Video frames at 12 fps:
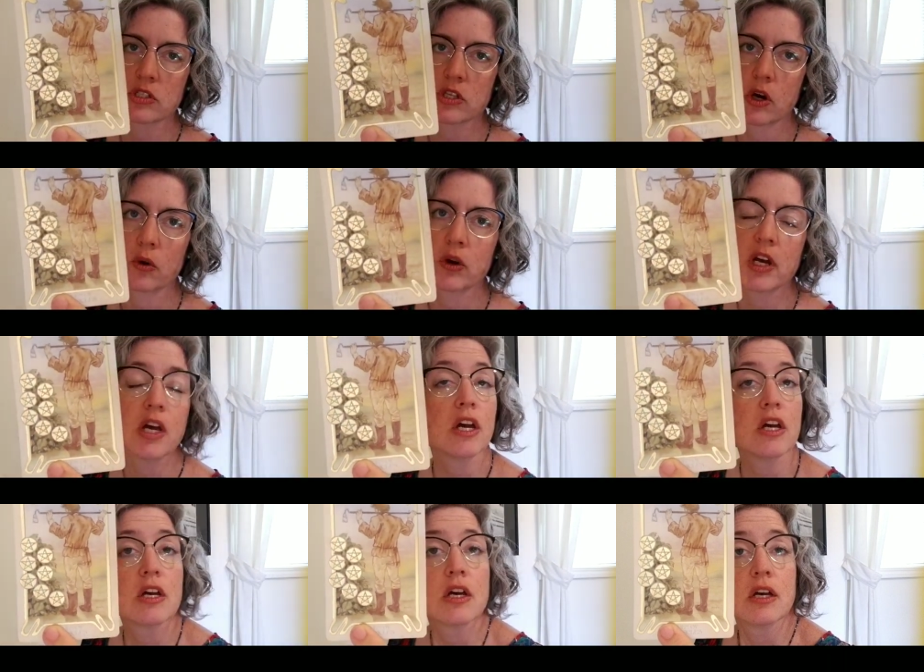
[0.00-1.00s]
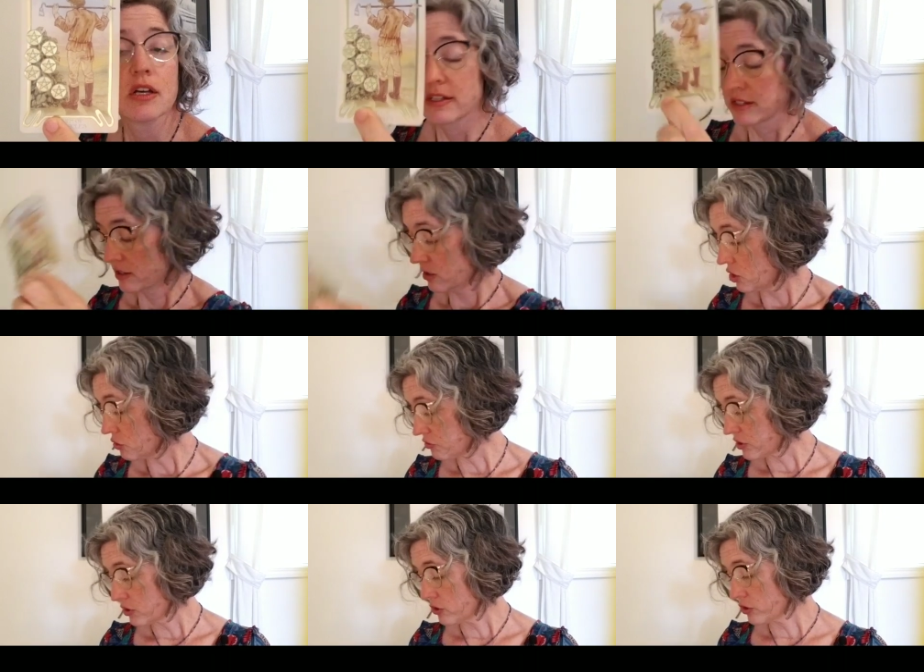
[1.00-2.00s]
So you
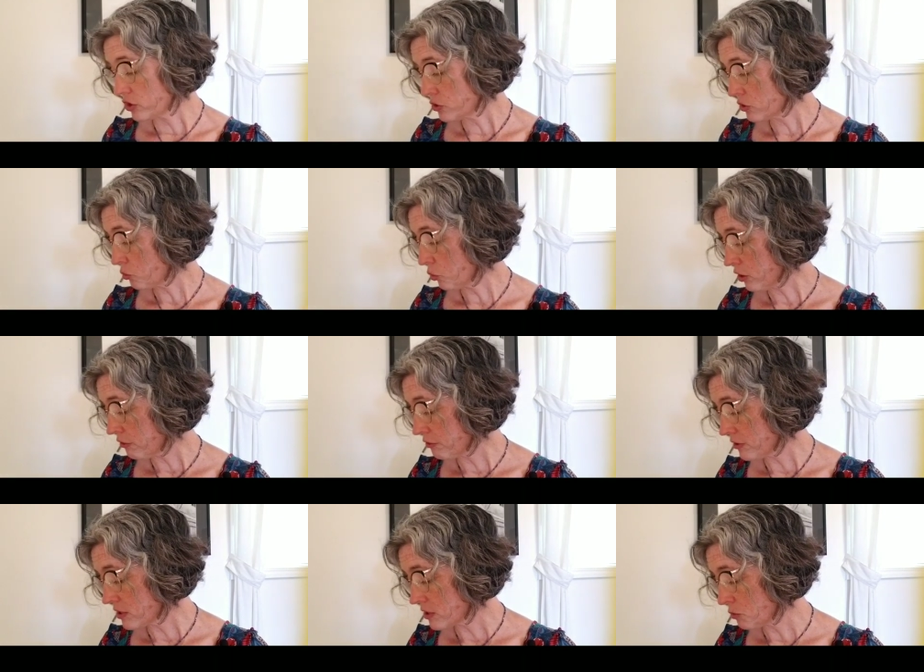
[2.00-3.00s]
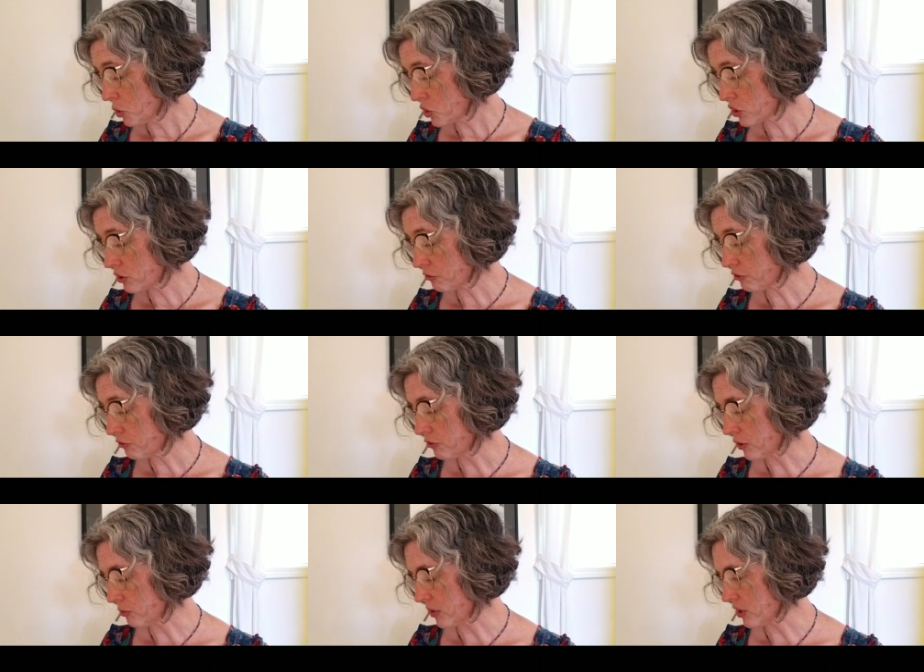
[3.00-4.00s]
do, you do the work for this emotional
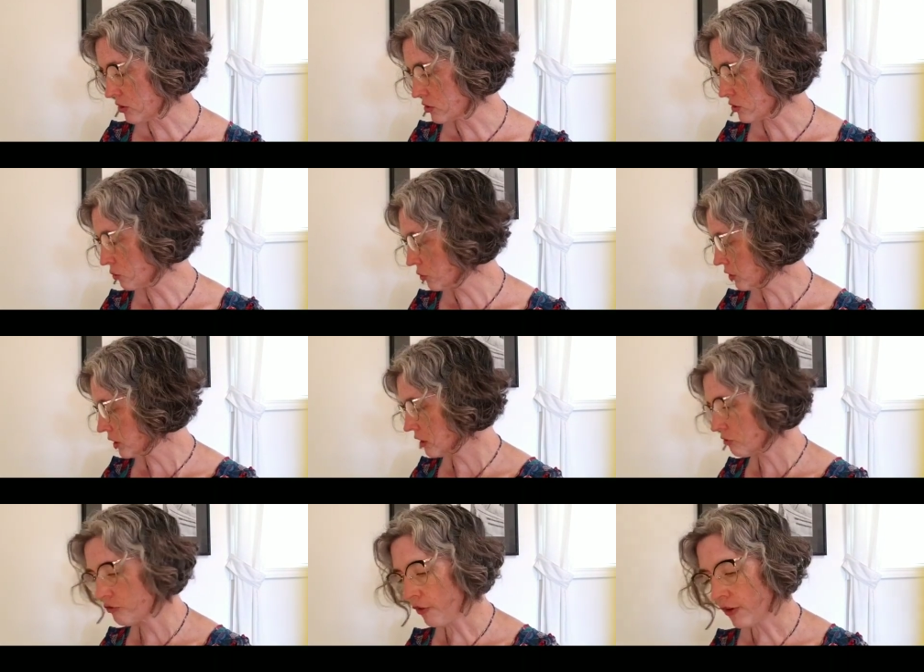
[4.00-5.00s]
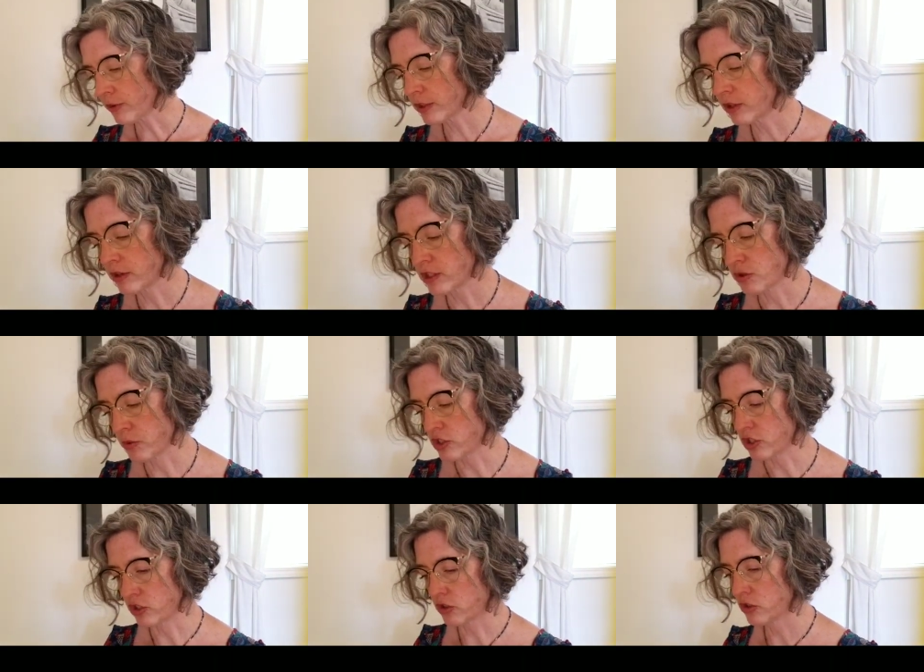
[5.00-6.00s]
fulfillment. You do the work in following your
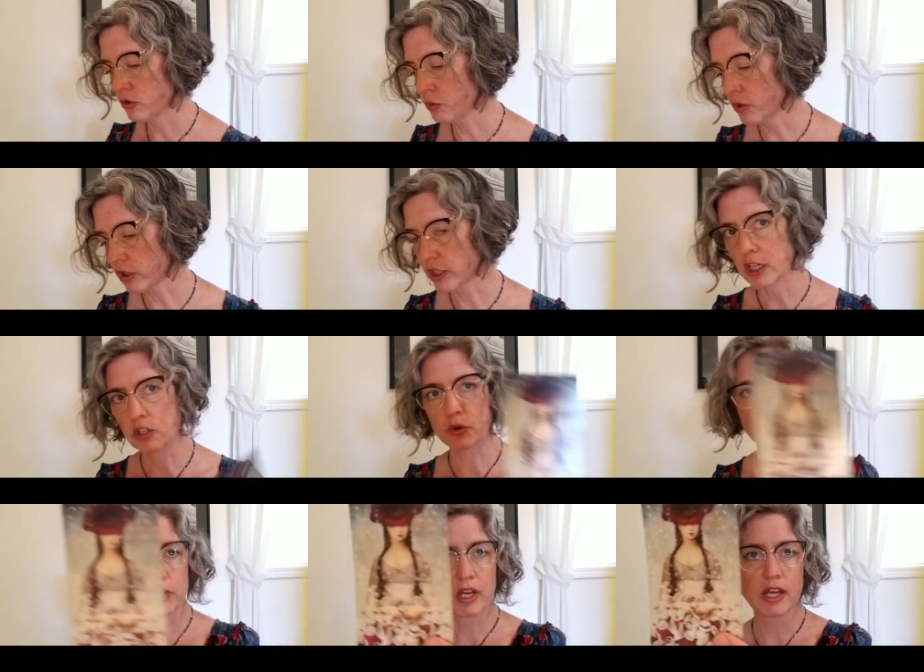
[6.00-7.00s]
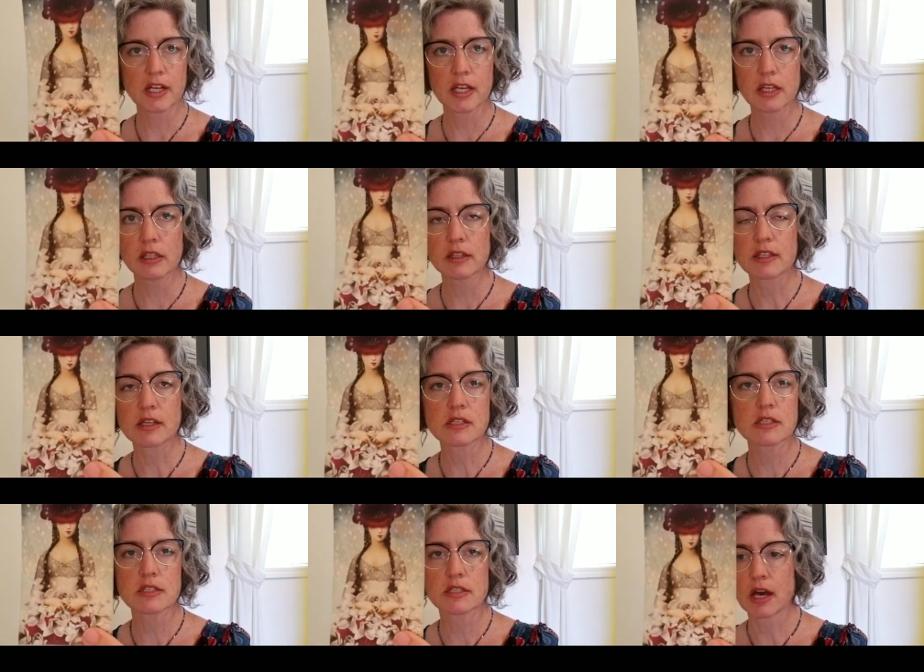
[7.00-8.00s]
intuition. You do the work in creating
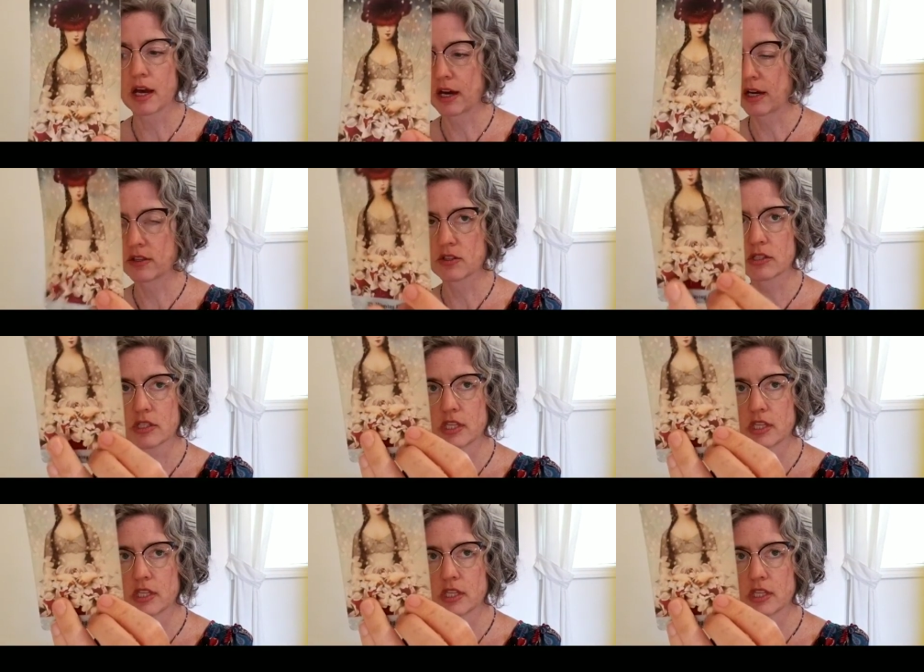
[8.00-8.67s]
this uh, this